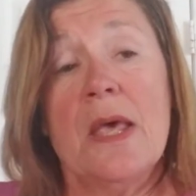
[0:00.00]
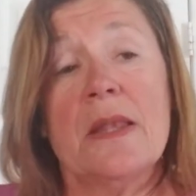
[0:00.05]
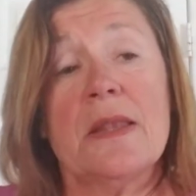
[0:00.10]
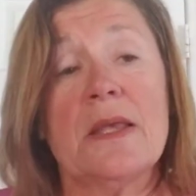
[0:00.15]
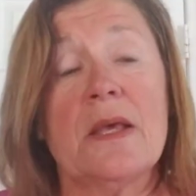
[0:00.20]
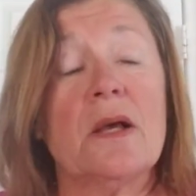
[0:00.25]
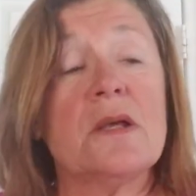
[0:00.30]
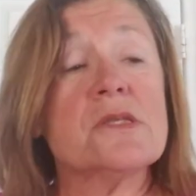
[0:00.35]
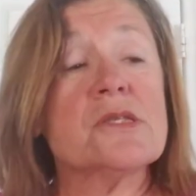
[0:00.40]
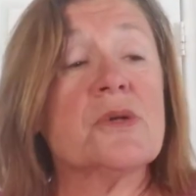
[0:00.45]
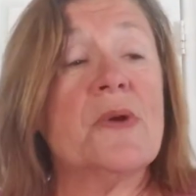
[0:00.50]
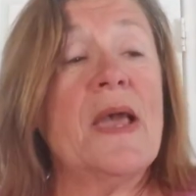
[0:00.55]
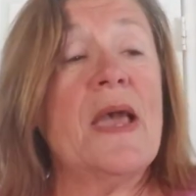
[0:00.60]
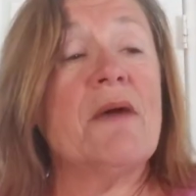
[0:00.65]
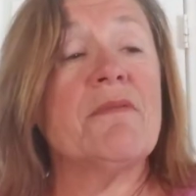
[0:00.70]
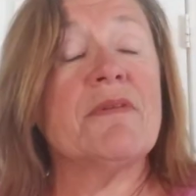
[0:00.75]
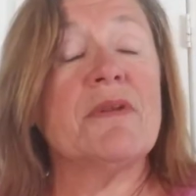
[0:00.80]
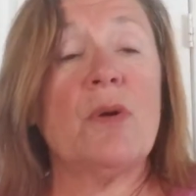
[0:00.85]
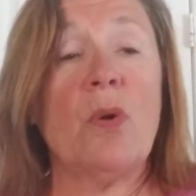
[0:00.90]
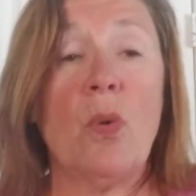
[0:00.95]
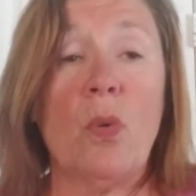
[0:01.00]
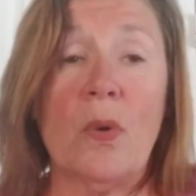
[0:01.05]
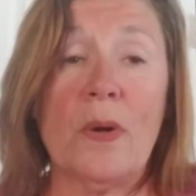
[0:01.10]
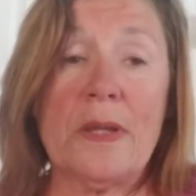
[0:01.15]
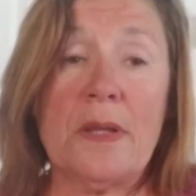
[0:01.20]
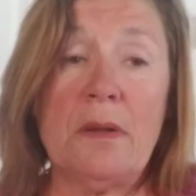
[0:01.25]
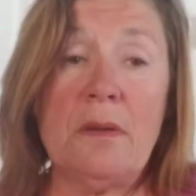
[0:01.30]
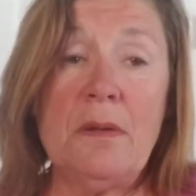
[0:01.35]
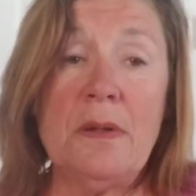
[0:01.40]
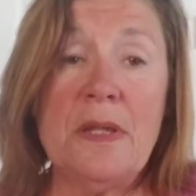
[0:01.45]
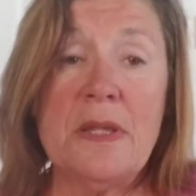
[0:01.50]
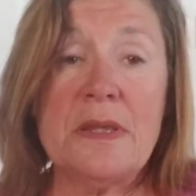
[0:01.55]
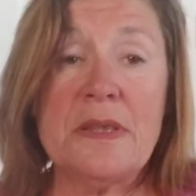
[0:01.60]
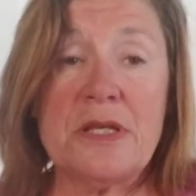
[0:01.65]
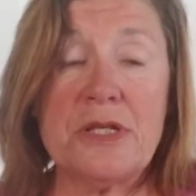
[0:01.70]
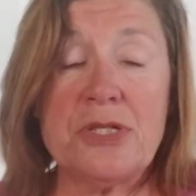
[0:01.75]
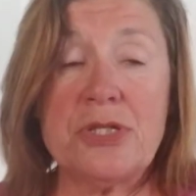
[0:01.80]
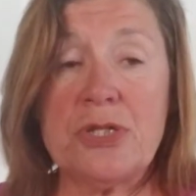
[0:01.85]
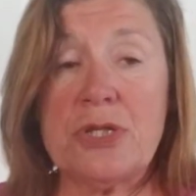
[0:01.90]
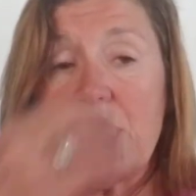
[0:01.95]
They also have an oil
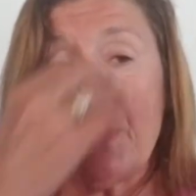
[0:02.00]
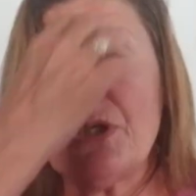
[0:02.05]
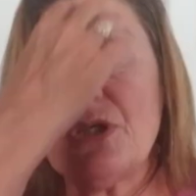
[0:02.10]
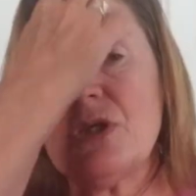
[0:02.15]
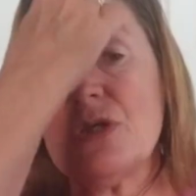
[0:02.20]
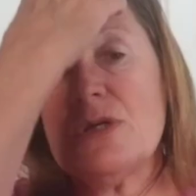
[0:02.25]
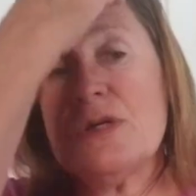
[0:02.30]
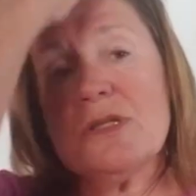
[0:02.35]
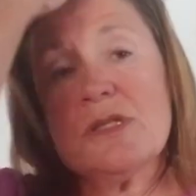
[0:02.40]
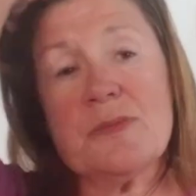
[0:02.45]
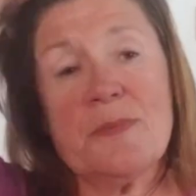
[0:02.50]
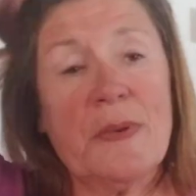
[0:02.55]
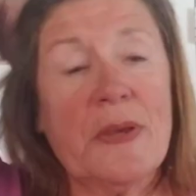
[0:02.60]
that you can use,